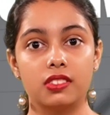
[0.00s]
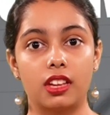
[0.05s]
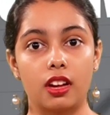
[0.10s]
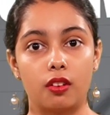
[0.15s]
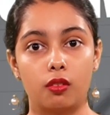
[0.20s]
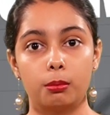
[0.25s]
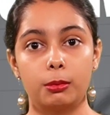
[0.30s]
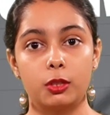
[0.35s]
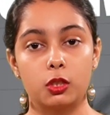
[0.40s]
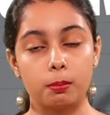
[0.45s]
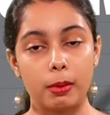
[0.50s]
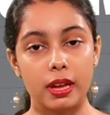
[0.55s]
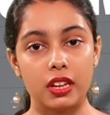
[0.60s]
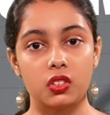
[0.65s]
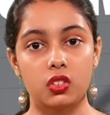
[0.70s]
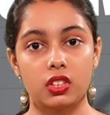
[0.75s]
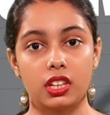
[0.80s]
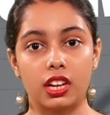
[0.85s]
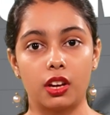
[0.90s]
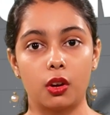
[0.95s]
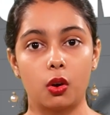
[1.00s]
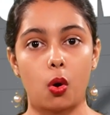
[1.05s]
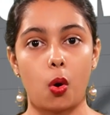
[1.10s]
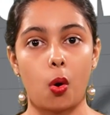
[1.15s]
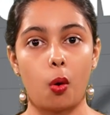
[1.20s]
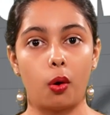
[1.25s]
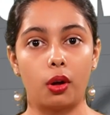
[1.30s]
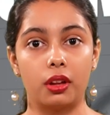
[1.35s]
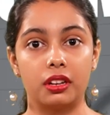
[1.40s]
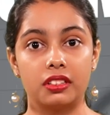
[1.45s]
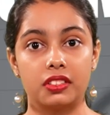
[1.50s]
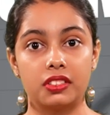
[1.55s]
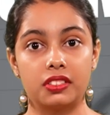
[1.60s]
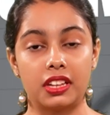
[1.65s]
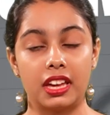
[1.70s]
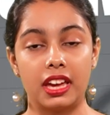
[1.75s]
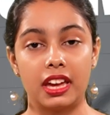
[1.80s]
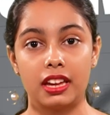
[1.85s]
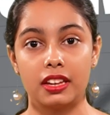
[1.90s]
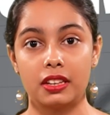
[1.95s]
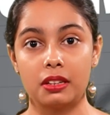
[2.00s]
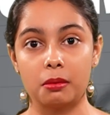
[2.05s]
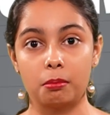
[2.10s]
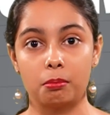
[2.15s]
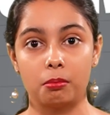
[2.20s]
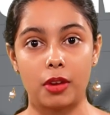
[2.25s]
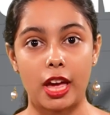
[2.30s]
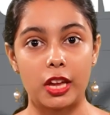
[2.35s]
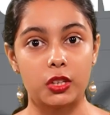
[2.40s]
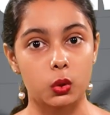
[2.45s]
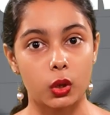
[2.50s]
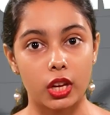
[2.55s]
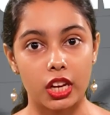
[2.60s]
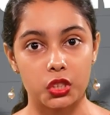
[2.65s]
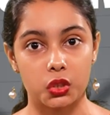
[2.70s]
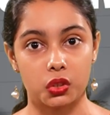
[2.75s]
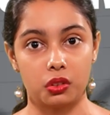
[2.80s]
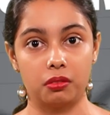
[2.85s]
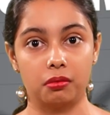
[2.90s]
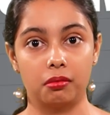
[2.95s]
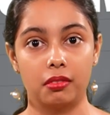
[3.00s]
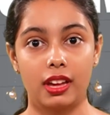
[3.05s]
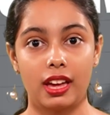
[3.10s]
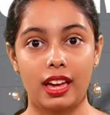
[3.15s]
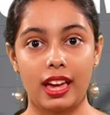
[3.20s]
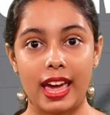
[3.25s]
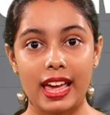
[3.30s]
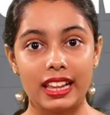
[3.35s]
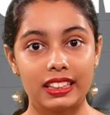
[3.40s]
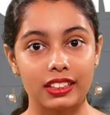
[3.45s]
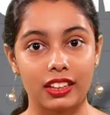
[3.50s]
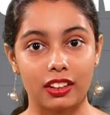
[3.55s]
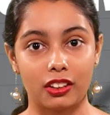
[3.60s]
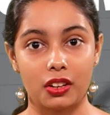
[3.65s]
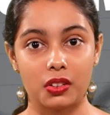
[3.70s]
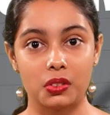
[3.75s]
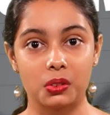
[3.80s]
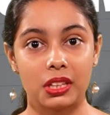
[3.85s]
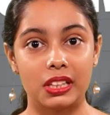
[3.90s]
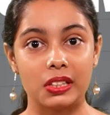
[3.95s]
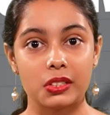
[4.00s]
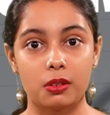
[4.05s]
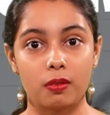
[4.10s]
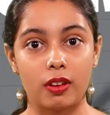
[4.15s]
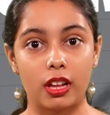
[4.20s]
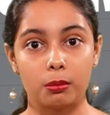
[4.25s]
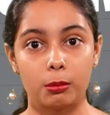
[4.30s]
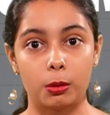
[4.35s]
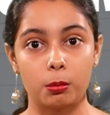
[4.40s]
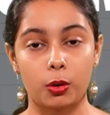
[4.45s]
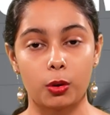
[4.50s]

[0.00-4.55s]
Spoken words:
government spending on, say, education, healthcare, skills development